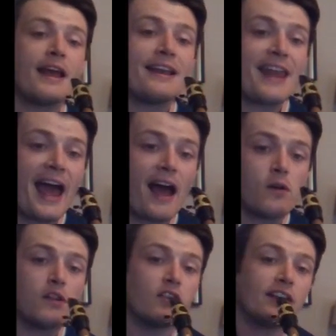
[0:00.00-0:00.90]

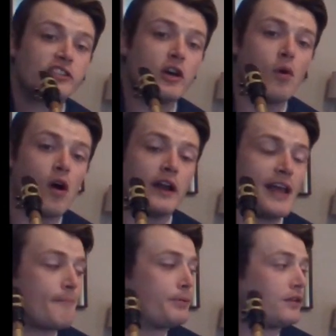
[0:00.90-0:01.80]
Now, let's go on
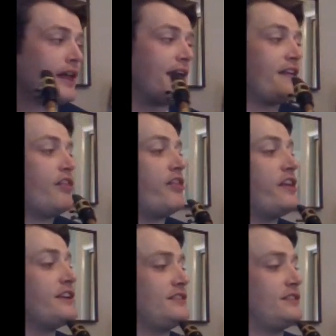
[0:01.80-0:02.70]
and play
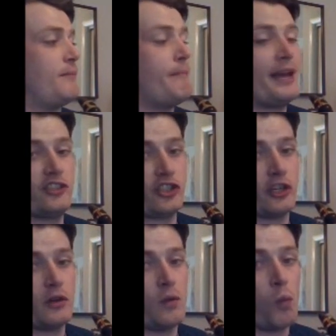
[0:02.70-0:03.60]
this
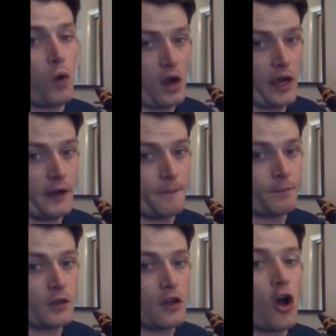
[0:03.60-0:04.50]
measure 1
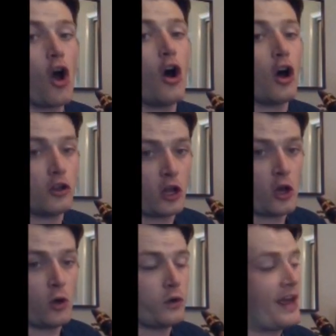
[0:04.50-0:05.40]

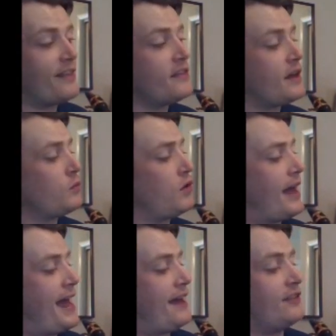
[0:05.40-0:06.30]
alone, and then we'll
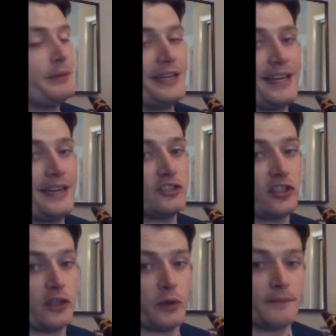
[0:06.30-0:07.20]
add the beginning
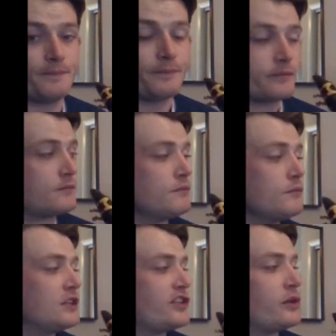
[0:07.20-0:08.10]
to it.
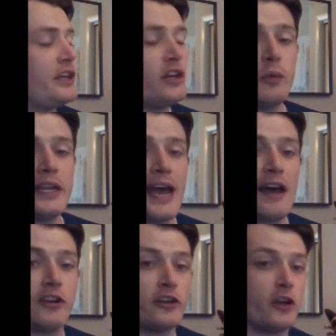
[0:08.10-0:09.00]
So here we
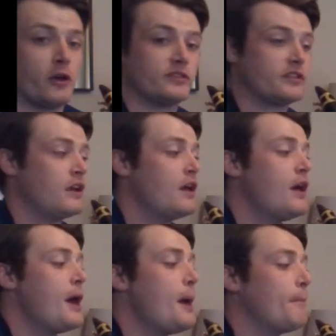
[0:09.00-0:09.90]
have our notes,
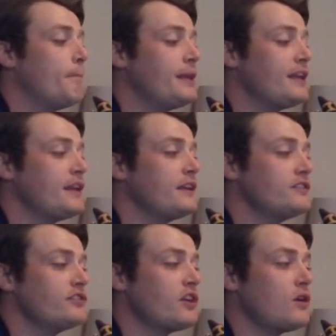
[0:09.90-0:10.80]
mi,
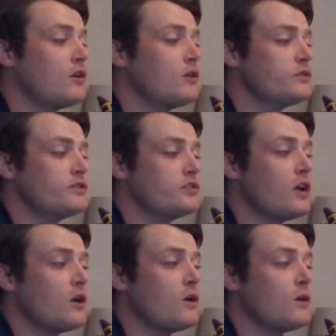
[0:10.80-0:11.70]
so,
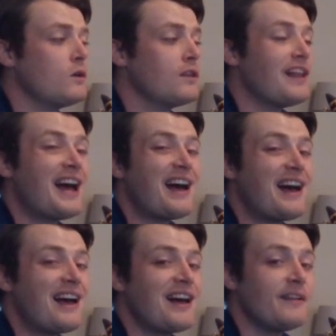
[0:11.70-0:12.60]

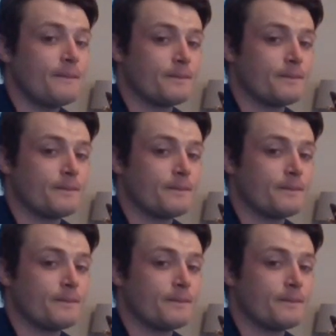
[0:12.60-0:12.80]
la.